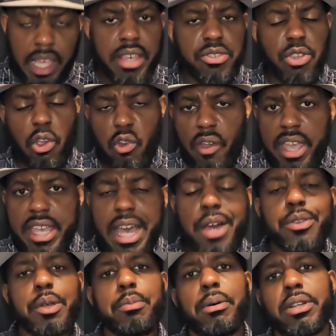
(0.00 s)
He's a great
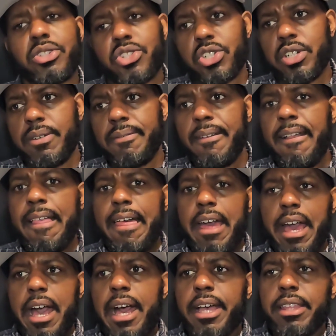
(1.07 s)
counter puncher,
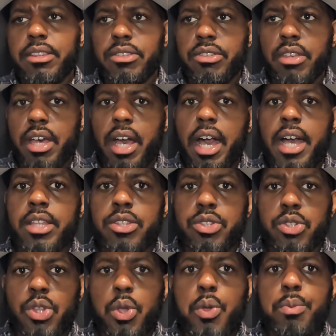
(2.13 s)
and I
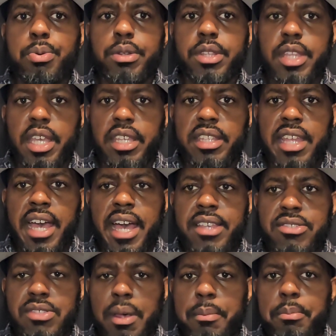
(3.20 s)
do predict that
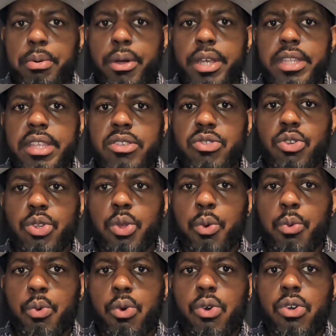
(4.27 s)
at some point he's going
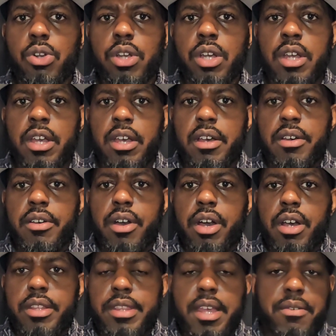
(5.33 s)
to walk
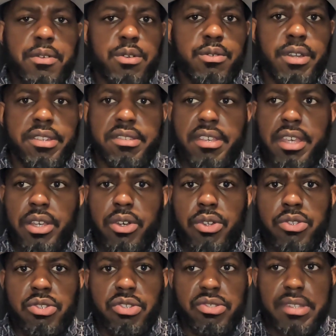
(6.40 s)
Navarrete
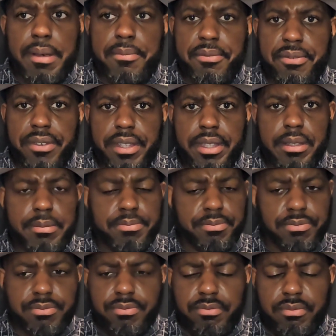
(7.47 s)
onto something
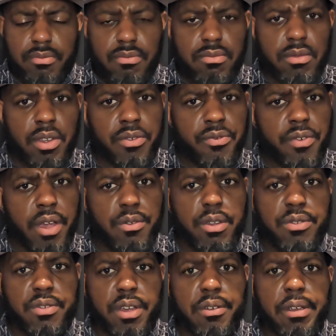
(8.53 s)

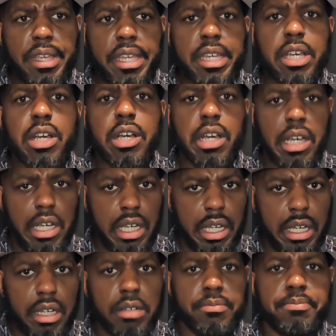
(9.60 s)
very, very
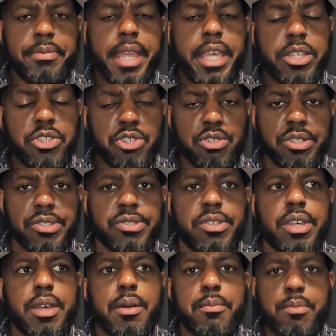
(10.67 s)
dangerous,
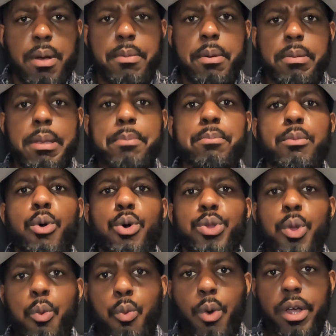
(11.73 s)
probably more
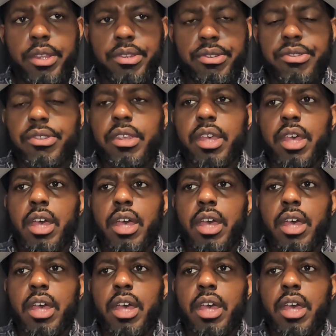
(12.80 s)
than once.